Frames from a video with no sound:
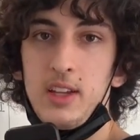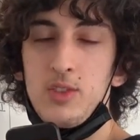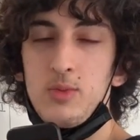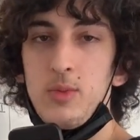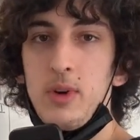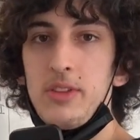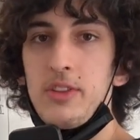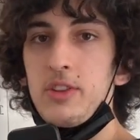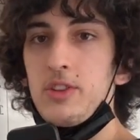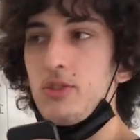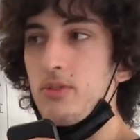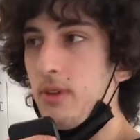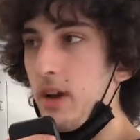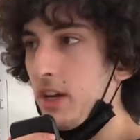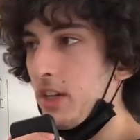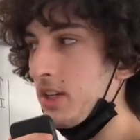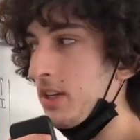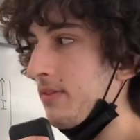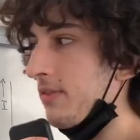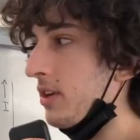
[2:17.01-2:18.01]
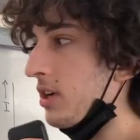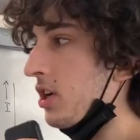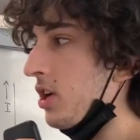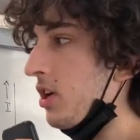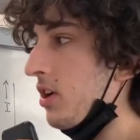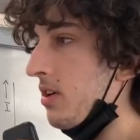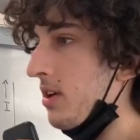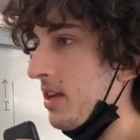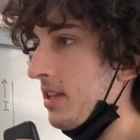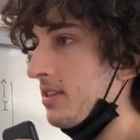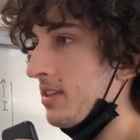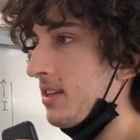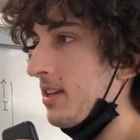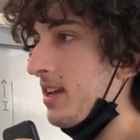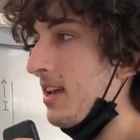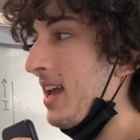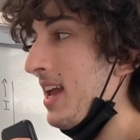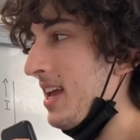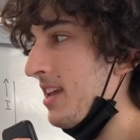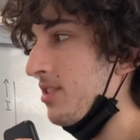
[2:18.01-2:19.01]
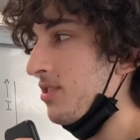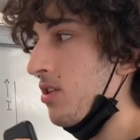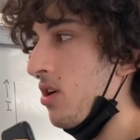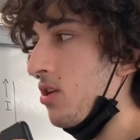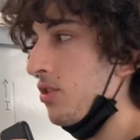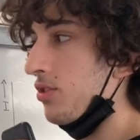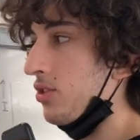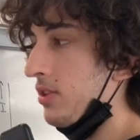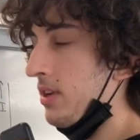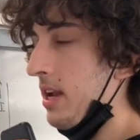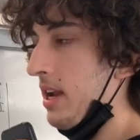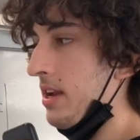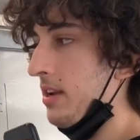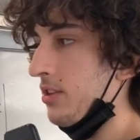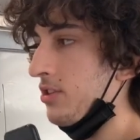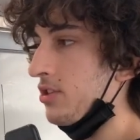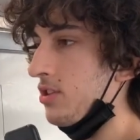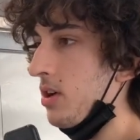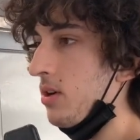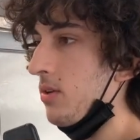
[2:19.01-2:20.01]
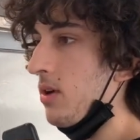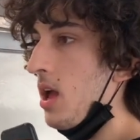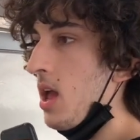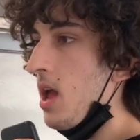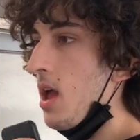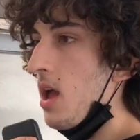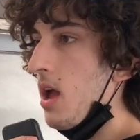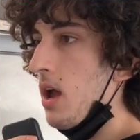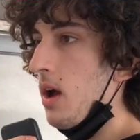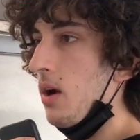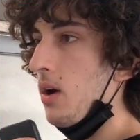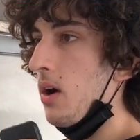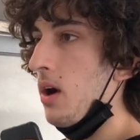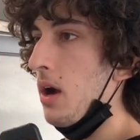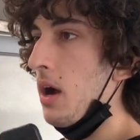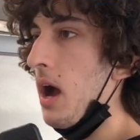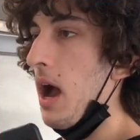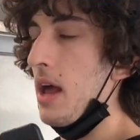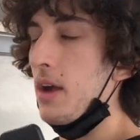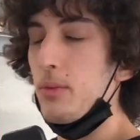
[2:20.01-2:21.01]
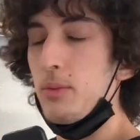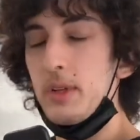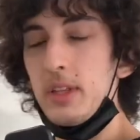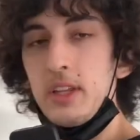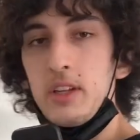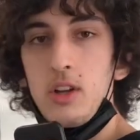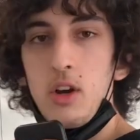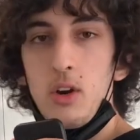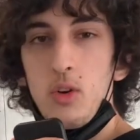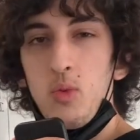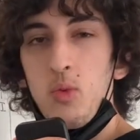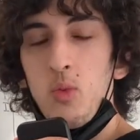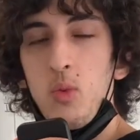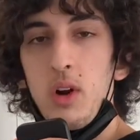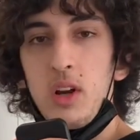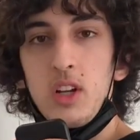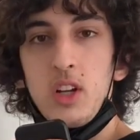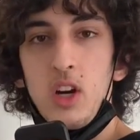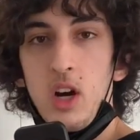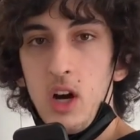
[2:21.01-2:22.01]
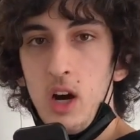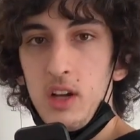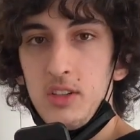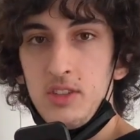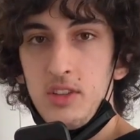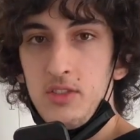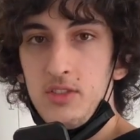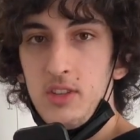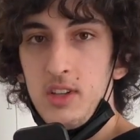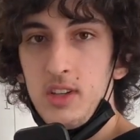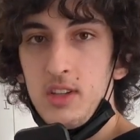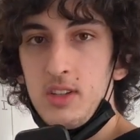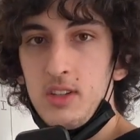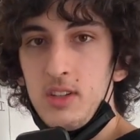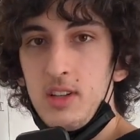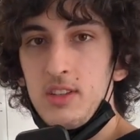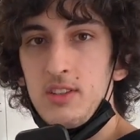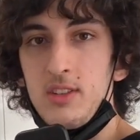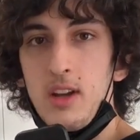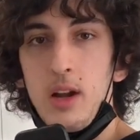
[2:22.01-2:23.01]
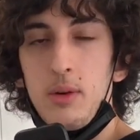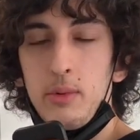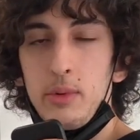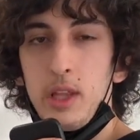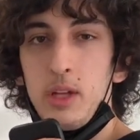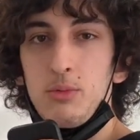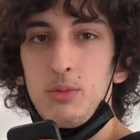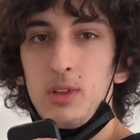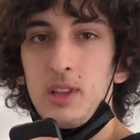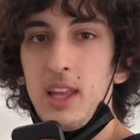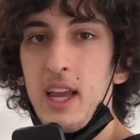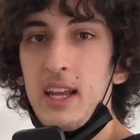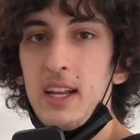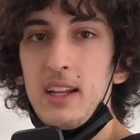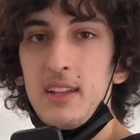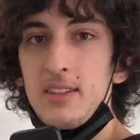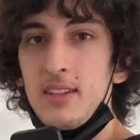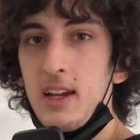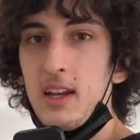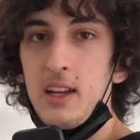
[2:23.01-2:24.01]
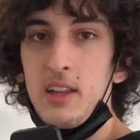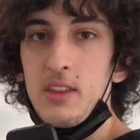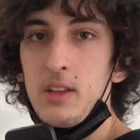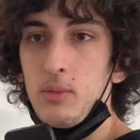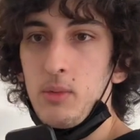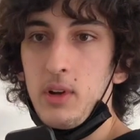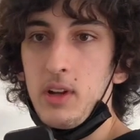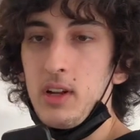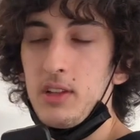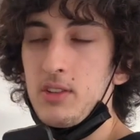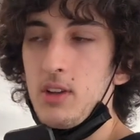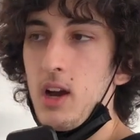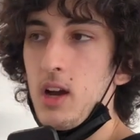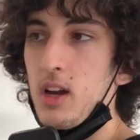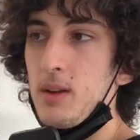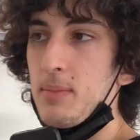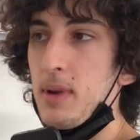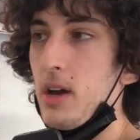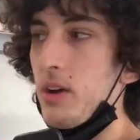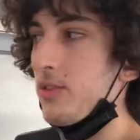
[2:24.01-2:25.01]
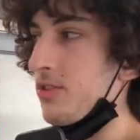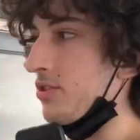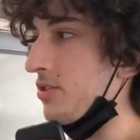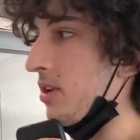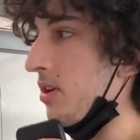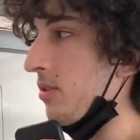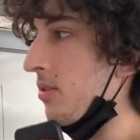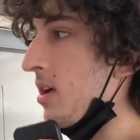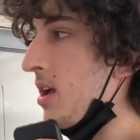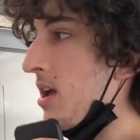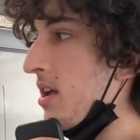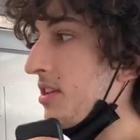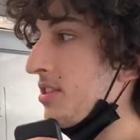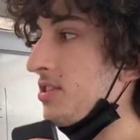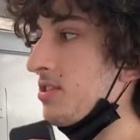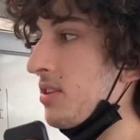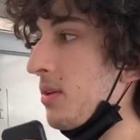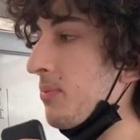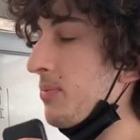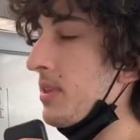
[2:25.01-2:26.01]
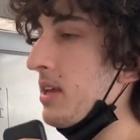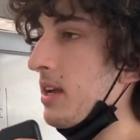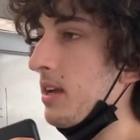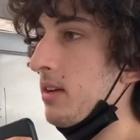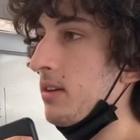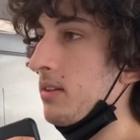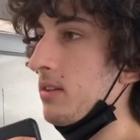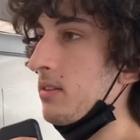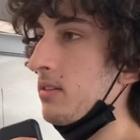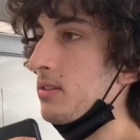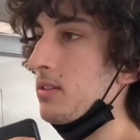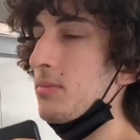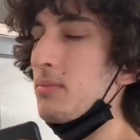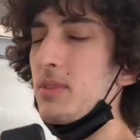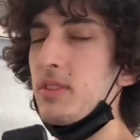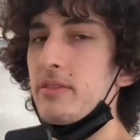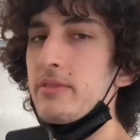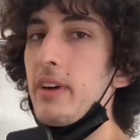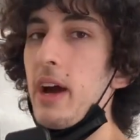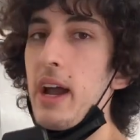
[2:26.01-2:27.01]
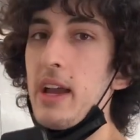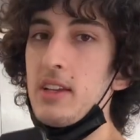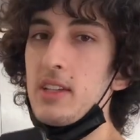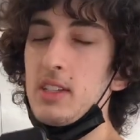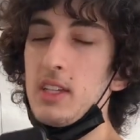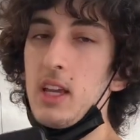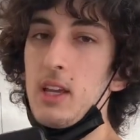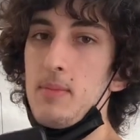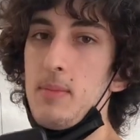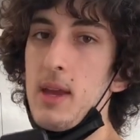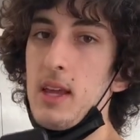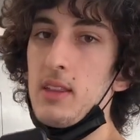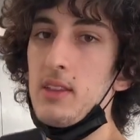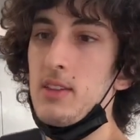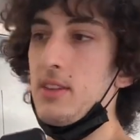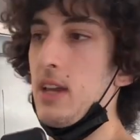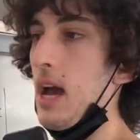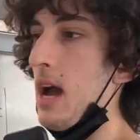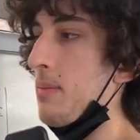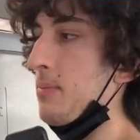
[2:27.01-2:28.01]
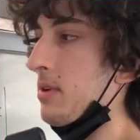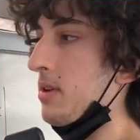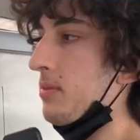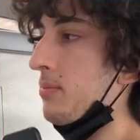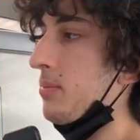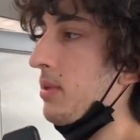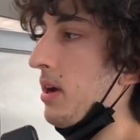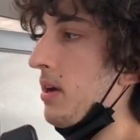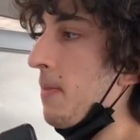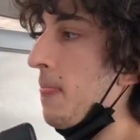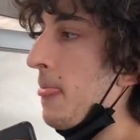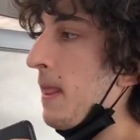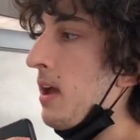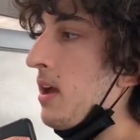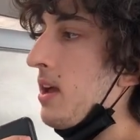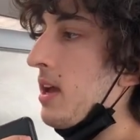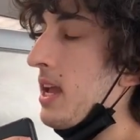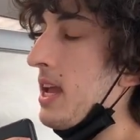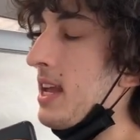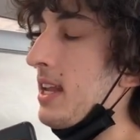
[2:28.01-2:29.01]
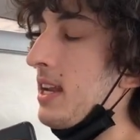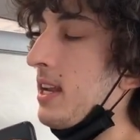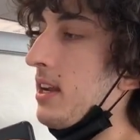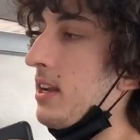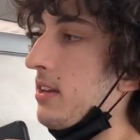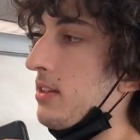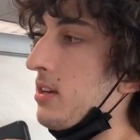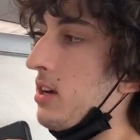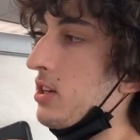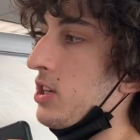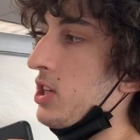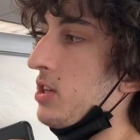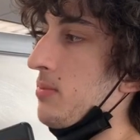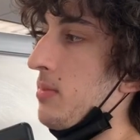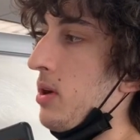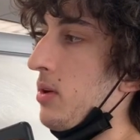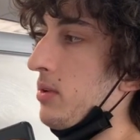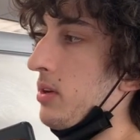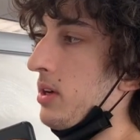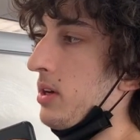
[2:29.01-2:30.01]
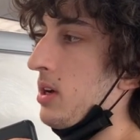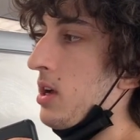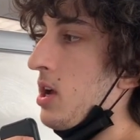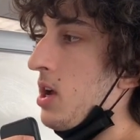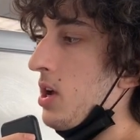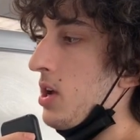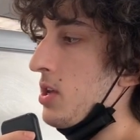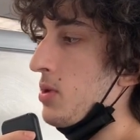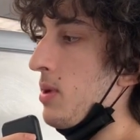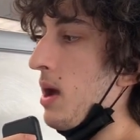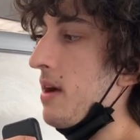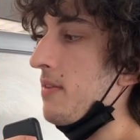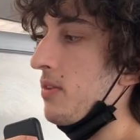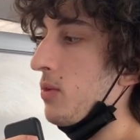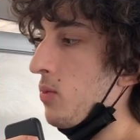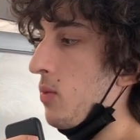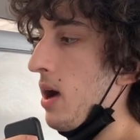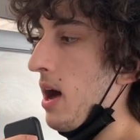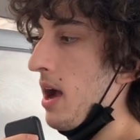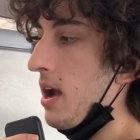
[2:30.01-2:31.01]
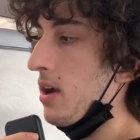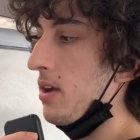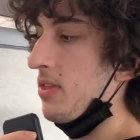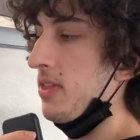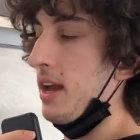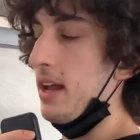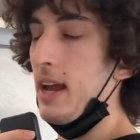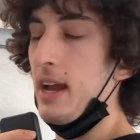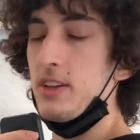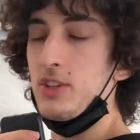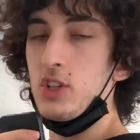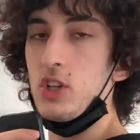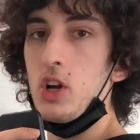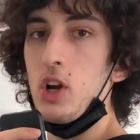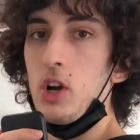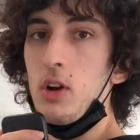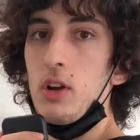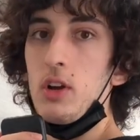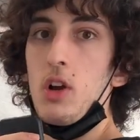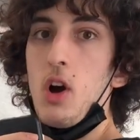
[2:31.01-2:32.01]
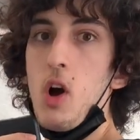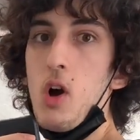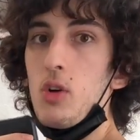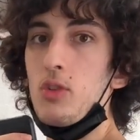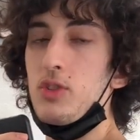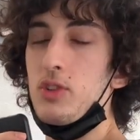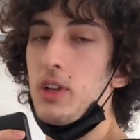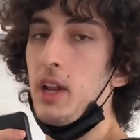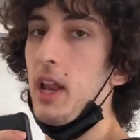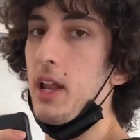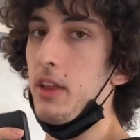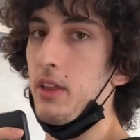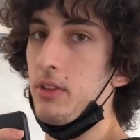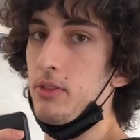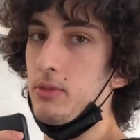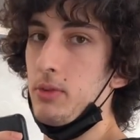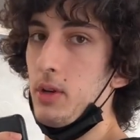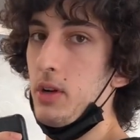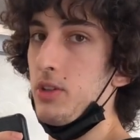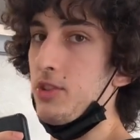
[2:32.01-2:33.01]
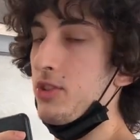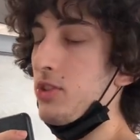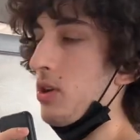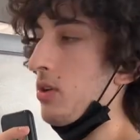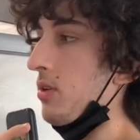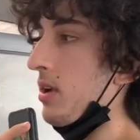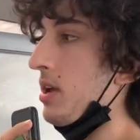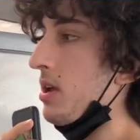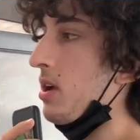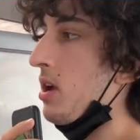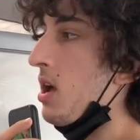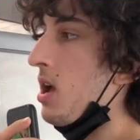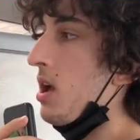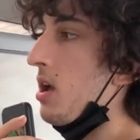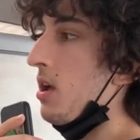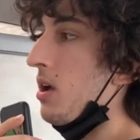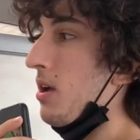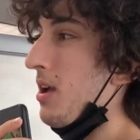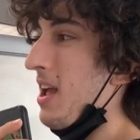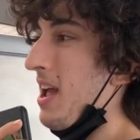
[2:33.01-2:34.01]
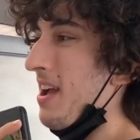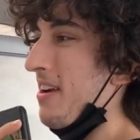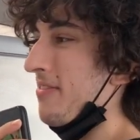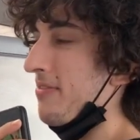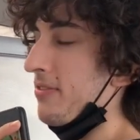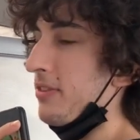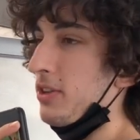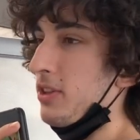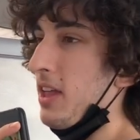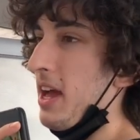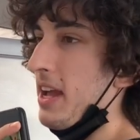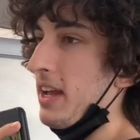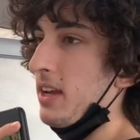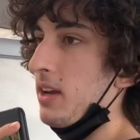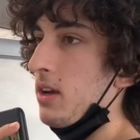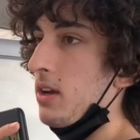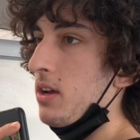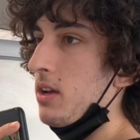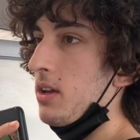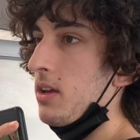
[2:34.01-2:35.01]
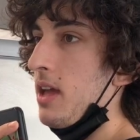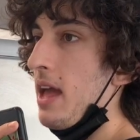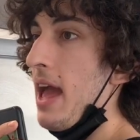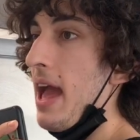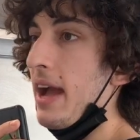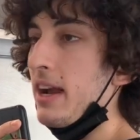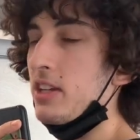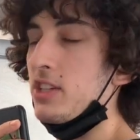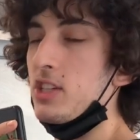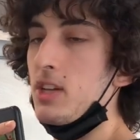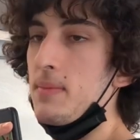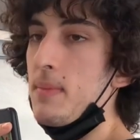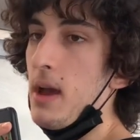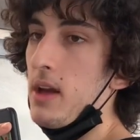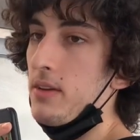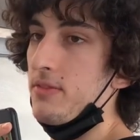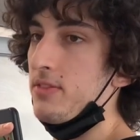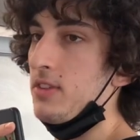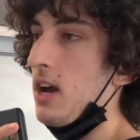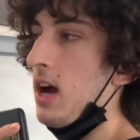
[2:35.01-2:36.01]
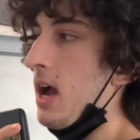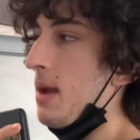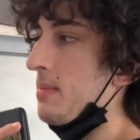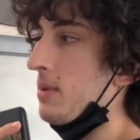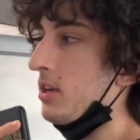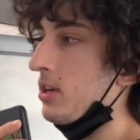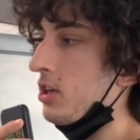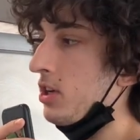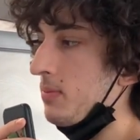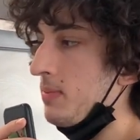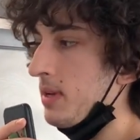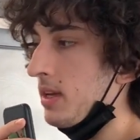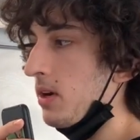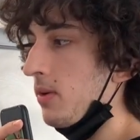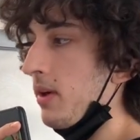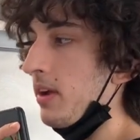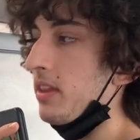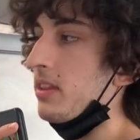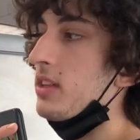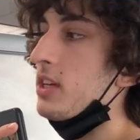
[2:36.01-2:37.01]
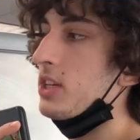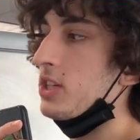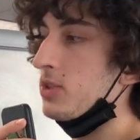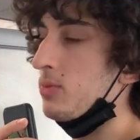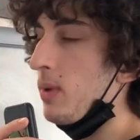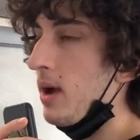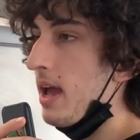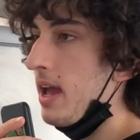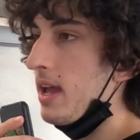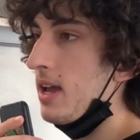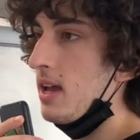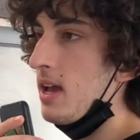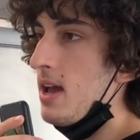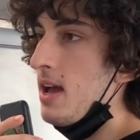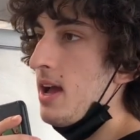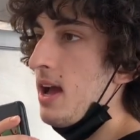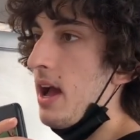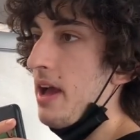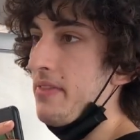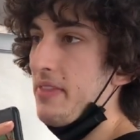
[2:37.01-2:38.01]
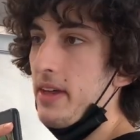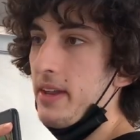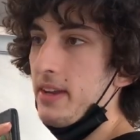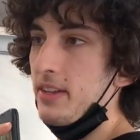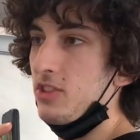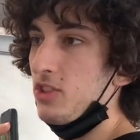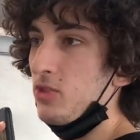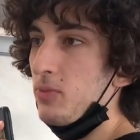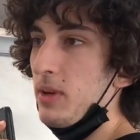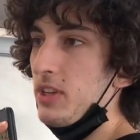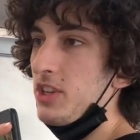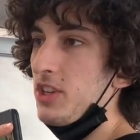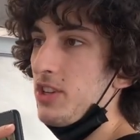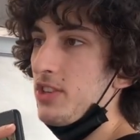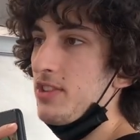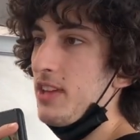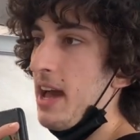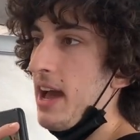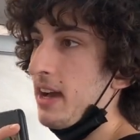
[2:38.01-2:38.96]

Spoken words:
It's when the direction of the current is alternating. So I don't really know what causes this. It's not really related to anything we're going to talk about. So some device can make this happen. But in an induction motor, you have a wire that has current alternating through it. So for like X amount of time, it could be going this way, and then it switches.